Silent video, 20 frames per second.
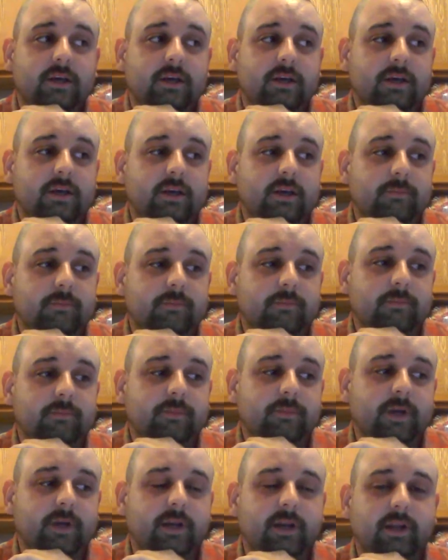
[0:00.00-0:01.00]

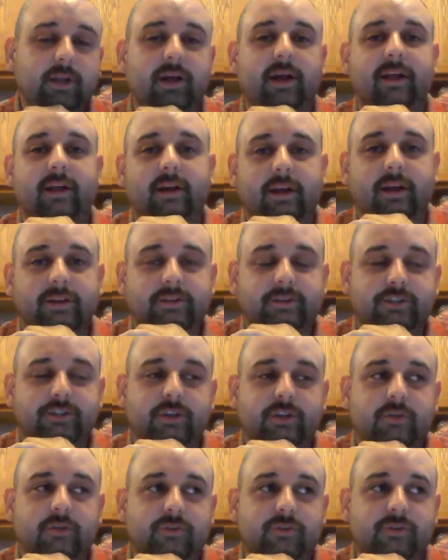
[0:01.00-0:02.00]
I
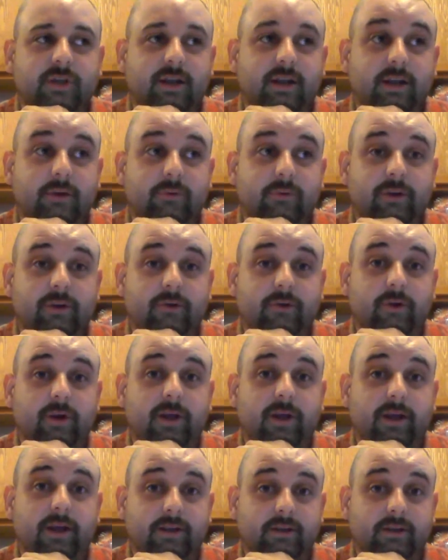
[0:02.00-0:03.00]
shouldn't have said I
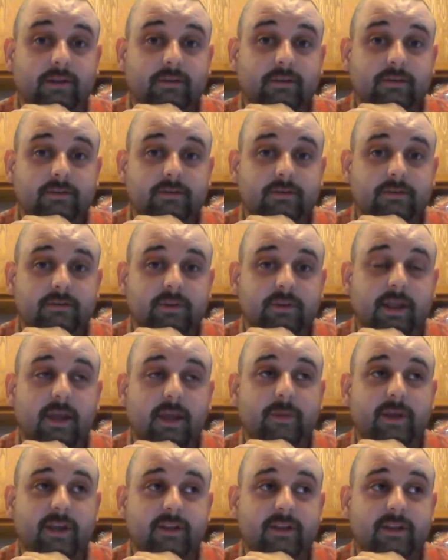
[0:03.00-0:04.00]
regret
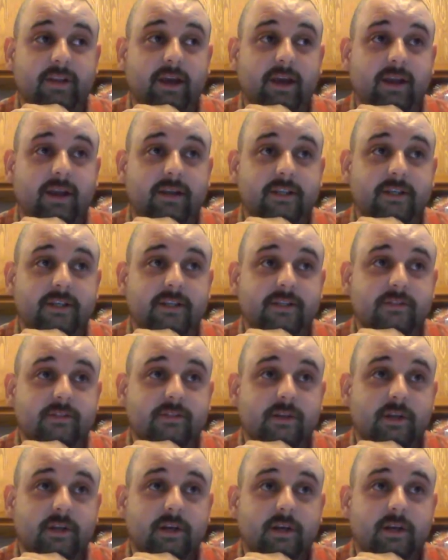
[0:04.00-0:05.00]
naming it that.
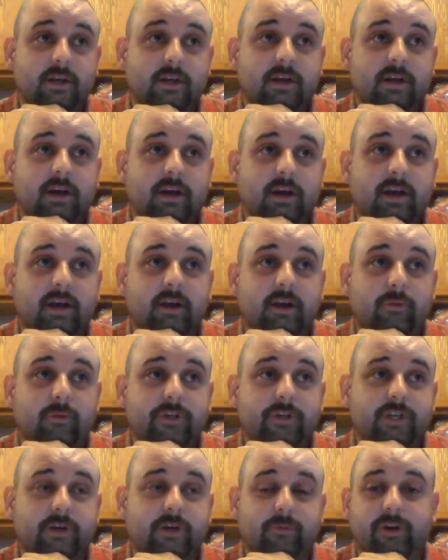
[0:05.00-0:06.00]
I kind of
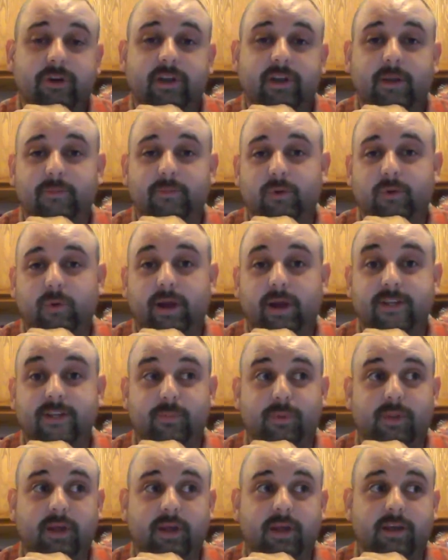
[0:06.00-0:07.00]
wish I would have named it Wayne's
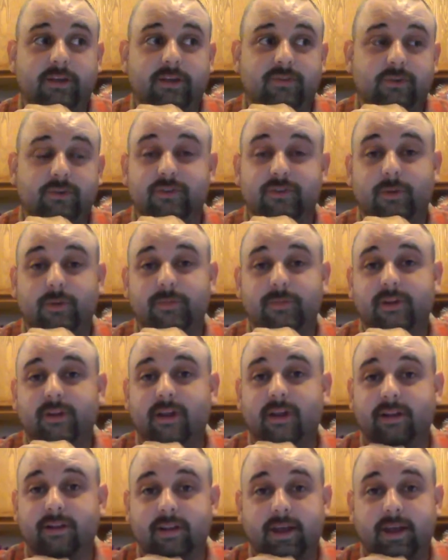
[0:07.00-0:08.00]
Place or something
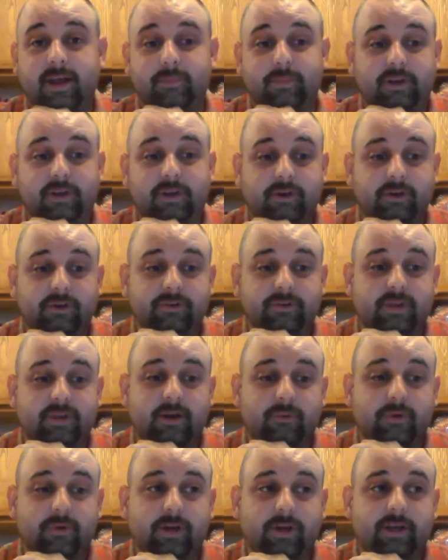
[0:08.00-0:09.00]
like that, because
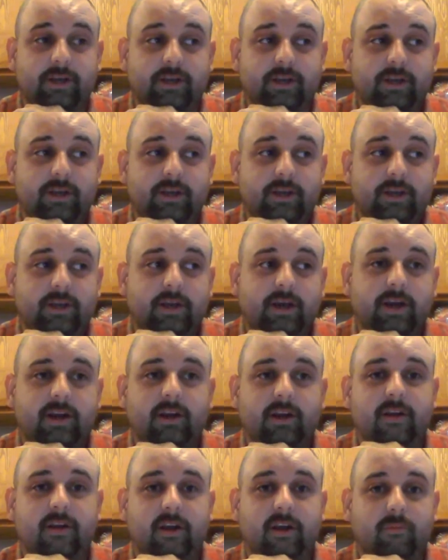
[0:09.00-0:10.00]
that way I could
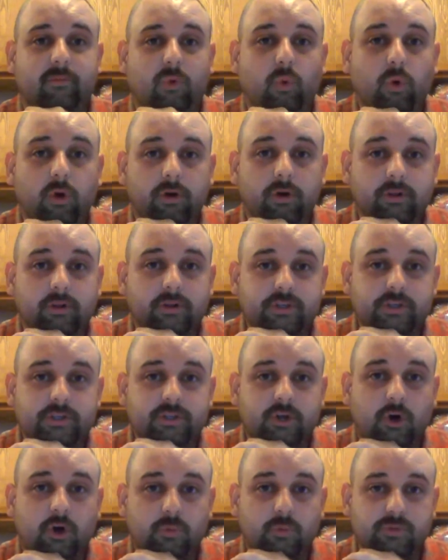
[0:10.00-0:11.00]
have done more than just
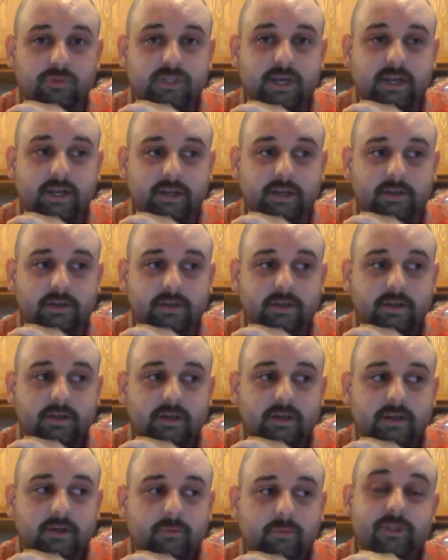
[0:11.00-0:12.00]
homesteading,
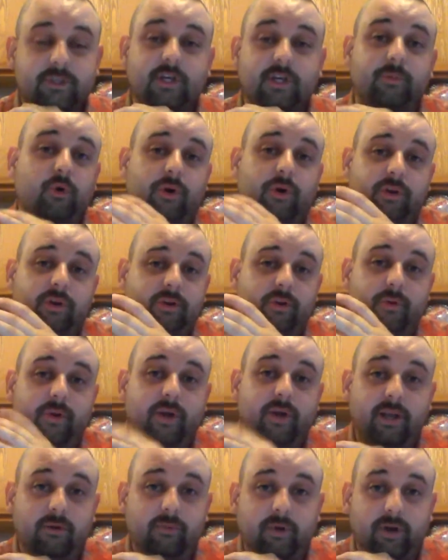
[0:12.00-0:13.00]
which I'm going to do
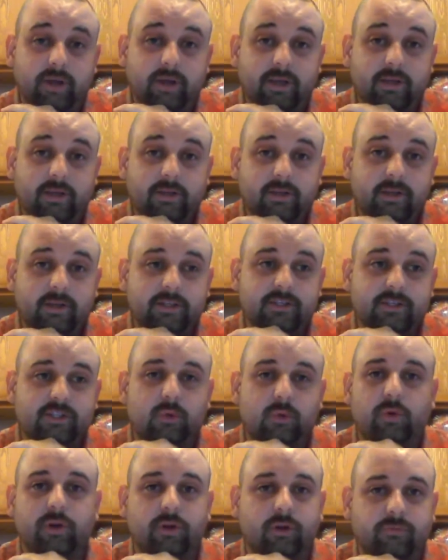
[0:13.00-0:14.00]
anyway. I just
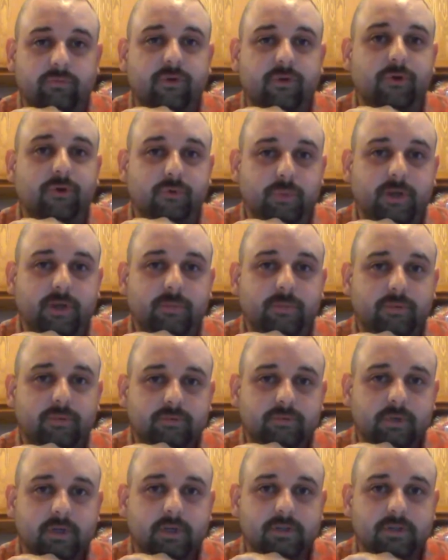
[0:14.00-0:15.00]
don't want to confuse people,
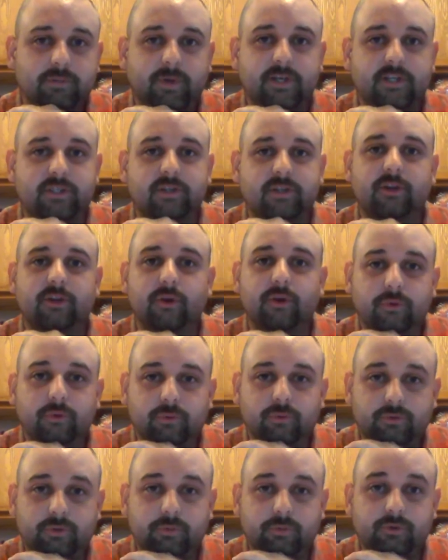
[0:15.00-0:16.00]
especially new
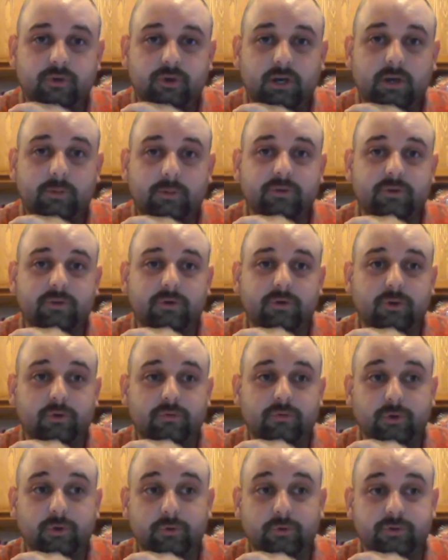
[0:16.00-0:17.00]
subscribers and new
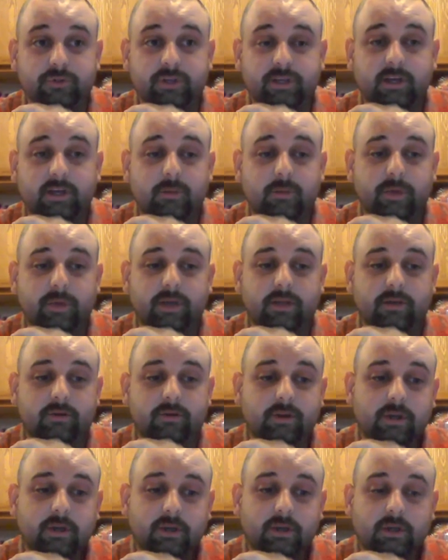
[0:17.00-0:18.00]
viewers that come in.
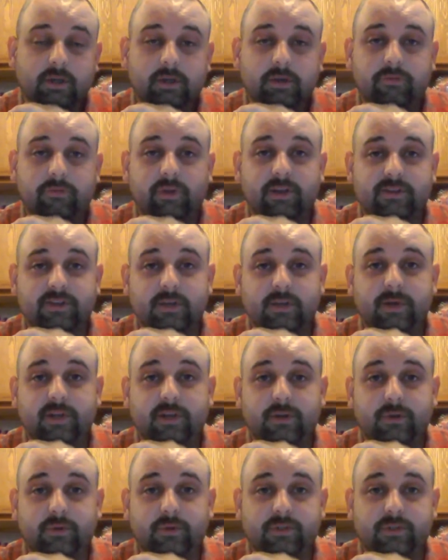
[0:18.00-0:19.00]
If they see me
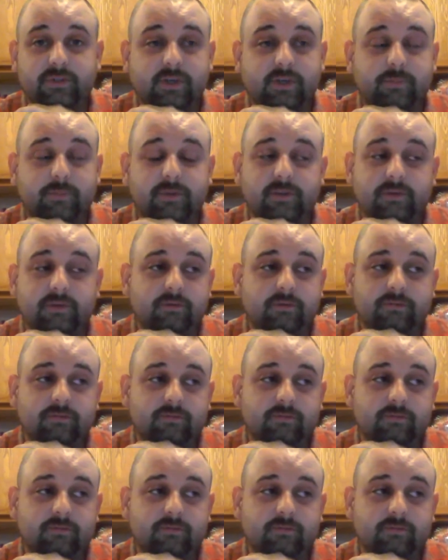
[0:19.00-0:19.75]
doing something